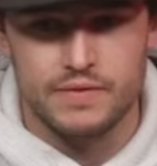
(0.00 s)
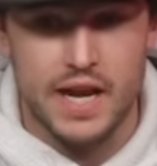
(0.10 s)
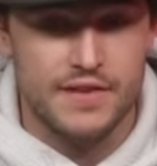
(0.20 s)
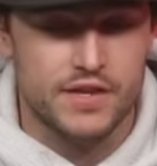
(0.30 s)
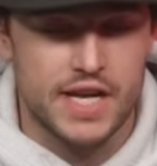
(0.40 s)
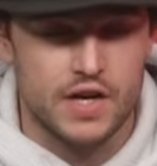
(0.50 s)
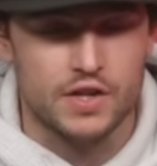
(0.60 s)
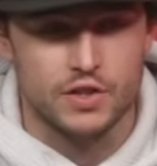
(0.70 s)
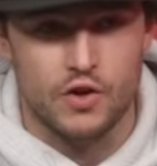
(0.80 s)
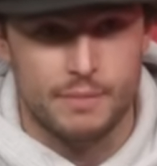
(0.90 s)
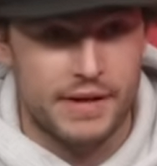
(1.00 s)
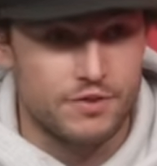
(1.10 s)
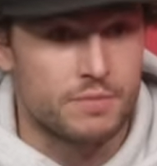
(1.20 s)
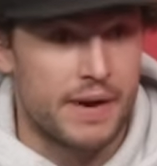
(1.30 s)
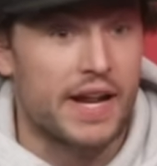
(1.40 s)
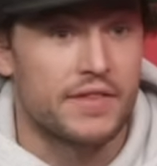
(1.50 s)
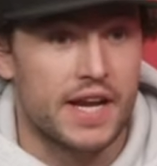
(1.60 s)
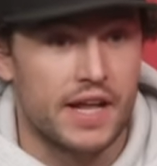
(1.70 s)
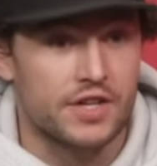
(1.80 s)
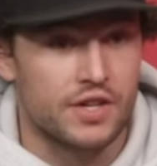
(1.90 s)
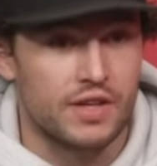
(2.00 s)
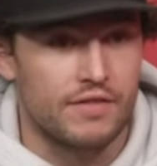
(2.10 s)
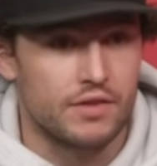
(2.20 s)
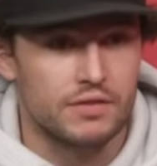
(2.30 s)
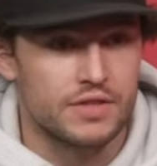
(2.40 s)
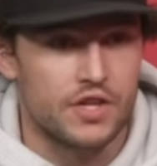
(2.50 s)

not even carrying the load, but I've just been at the NHL level.